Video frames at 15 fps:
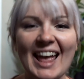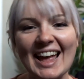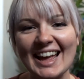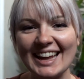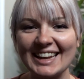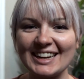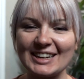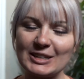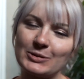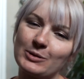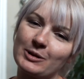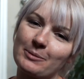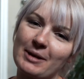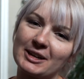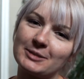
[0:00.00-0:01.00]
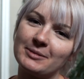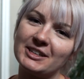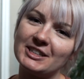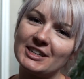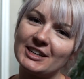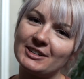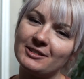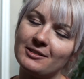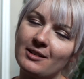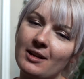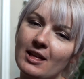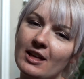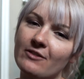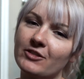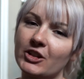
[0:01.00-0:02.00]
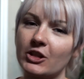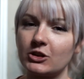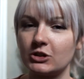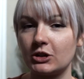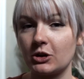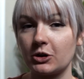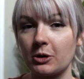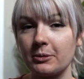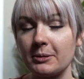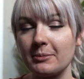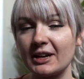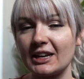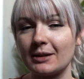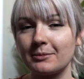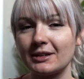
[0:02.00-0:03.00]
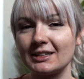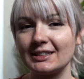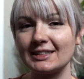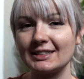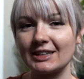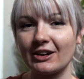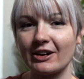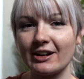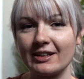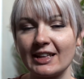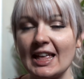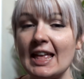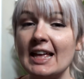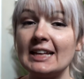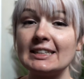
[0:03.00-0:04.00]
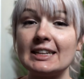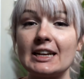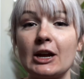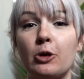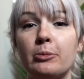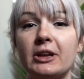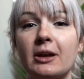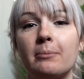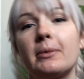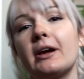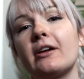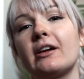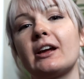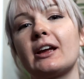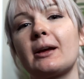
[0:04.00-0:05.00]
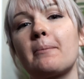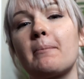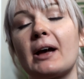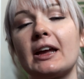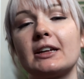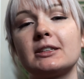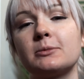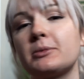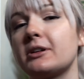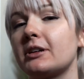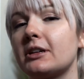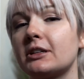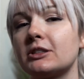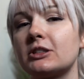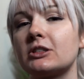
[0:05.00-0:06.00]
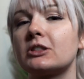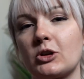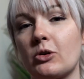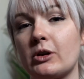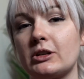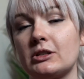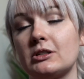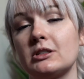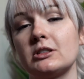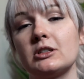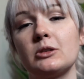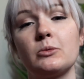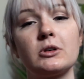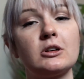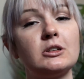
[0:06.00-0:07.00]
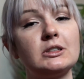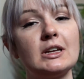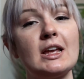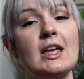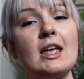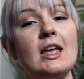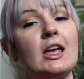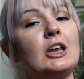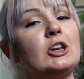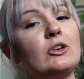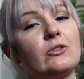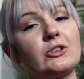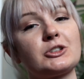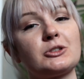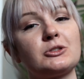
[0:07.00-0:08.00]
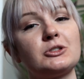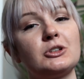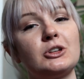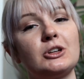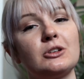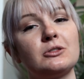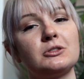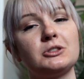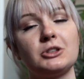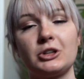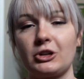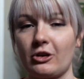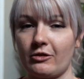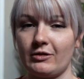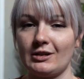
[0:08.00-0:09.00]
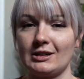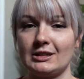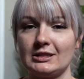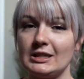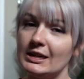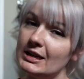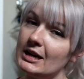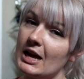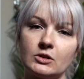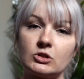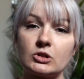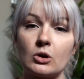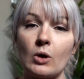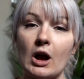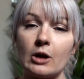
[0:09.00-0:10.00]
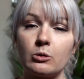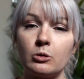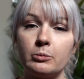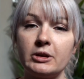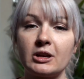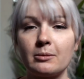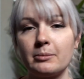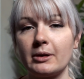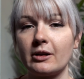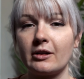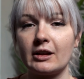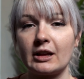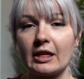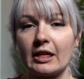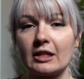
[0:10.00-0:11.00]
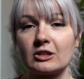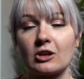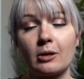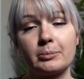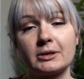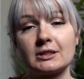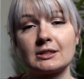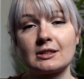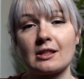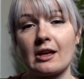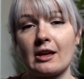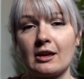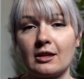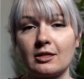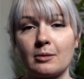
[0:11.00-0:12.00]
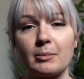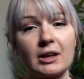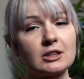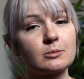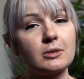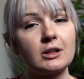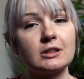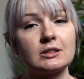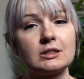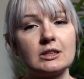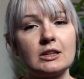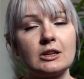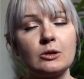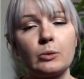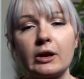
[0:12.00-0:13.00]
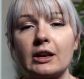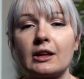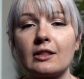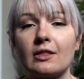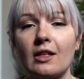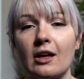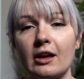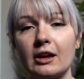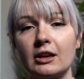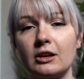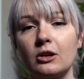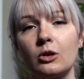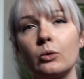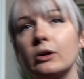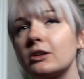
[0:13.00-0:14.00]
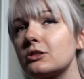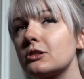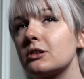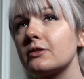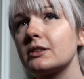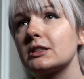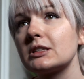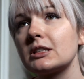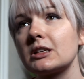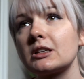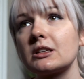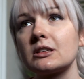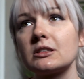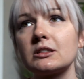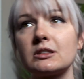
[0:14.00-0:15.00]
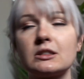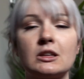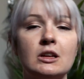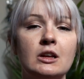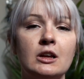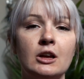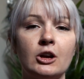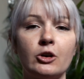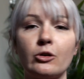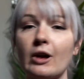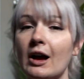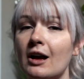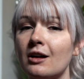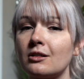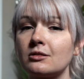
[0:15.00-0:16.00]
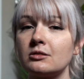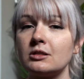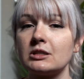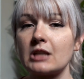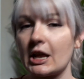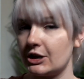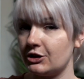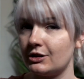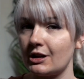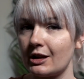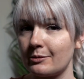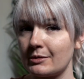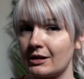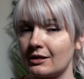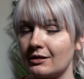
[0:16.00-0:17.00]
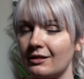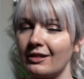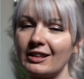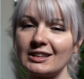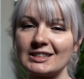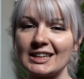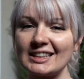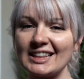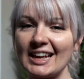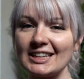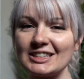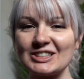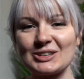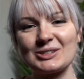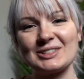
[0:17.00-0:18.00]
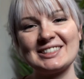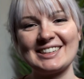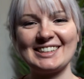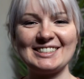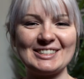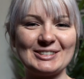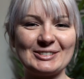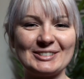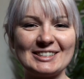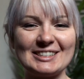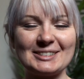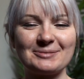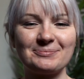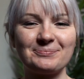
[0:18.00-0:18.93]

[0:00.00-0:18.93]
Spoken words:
Hey guys, welcome back to my channel. For those who don't know me, my name is Sarah. Today I'll be comparing my experience going to Disney World and Universal Studios during COVID-19. So I will be comparing topics like the mask policy, waiting in line, quick services, crowds, entertainment, and things like that, so stay tuned.